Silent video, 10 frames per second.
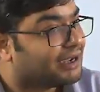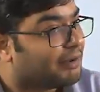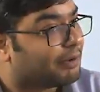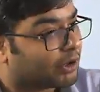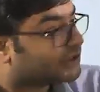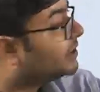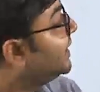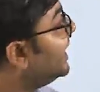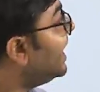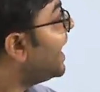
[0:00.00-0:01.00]
because
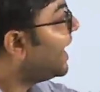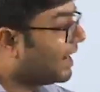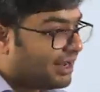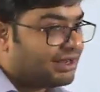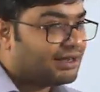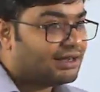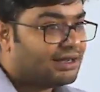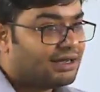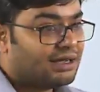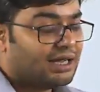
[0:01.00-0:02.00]
DA
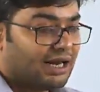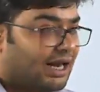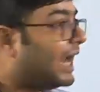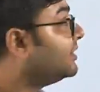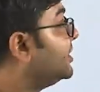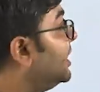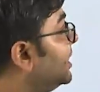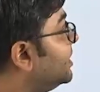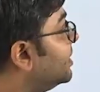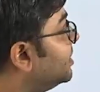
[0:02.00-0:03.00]
largely
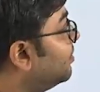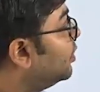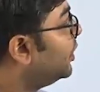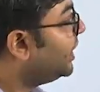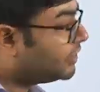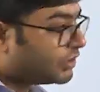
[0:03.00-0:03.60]
the moorings